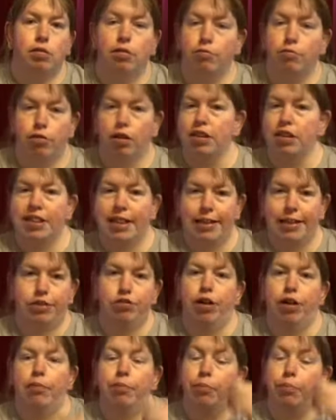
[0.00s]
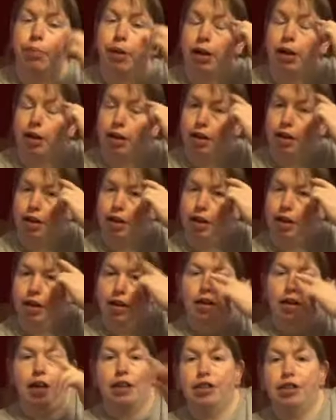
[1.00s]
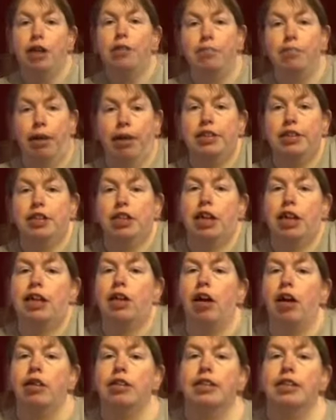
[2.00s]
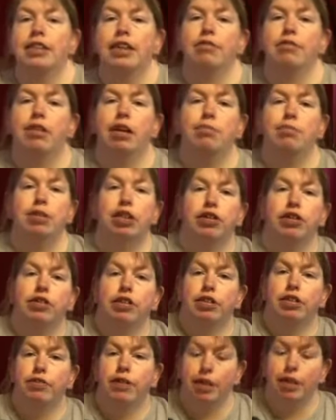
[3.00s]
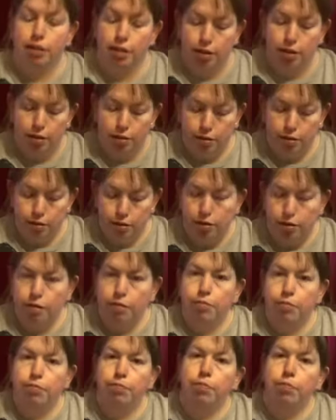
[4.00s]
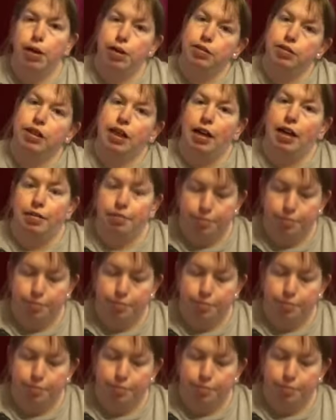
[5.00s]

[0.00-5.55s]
rucksack strap, but I don't mind the chest harness now that I'm used to it. But yeah,